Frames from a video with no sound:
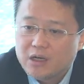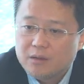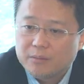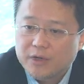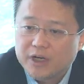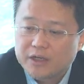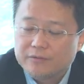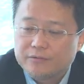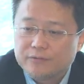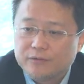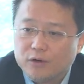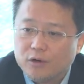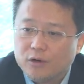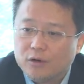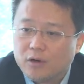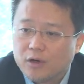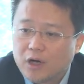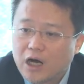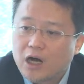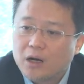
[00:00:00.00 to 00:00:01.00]
But
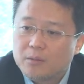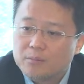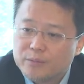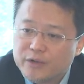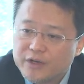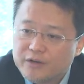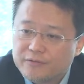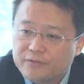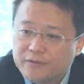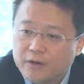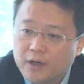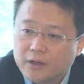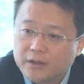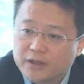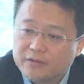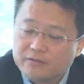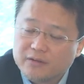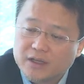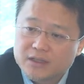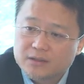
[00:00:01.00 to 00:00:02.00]
for RMB fund
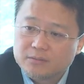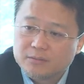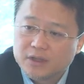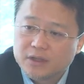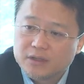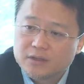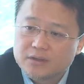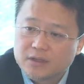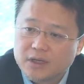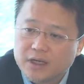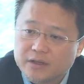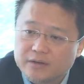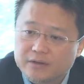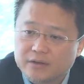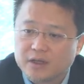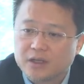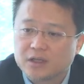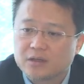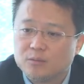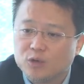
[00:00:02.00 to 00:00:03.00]
investments, I
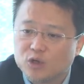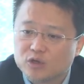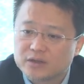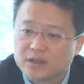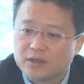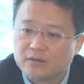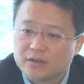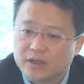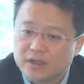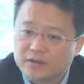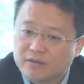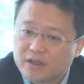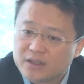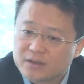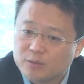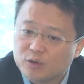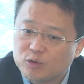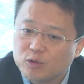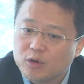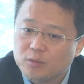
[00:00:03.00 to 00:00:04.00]
think most of the
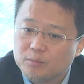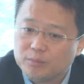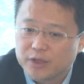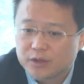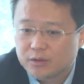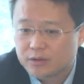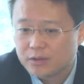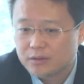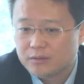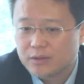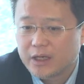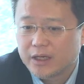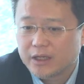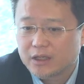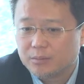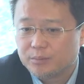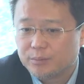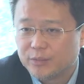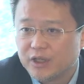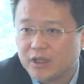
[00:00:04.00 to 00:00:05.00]
investment will be between
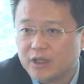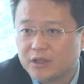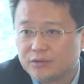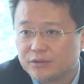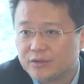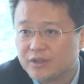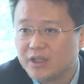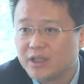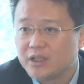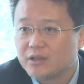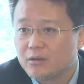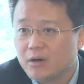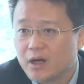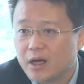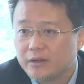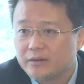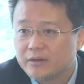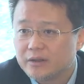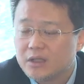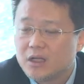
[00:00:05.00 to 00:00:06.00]
like B to D
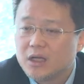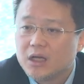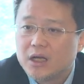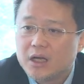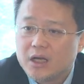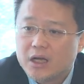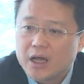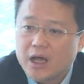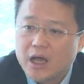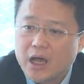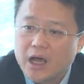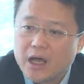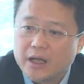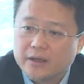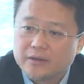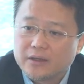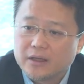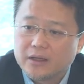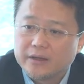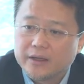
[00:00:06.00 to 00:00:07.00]
round,
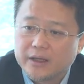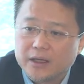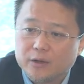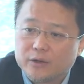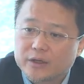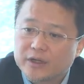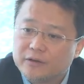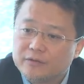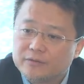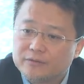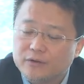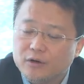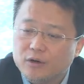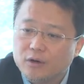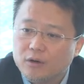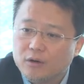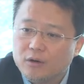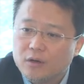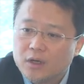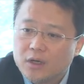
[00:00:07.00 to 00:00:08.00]
and they're looking
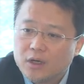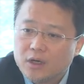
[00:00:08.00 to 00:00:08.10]
for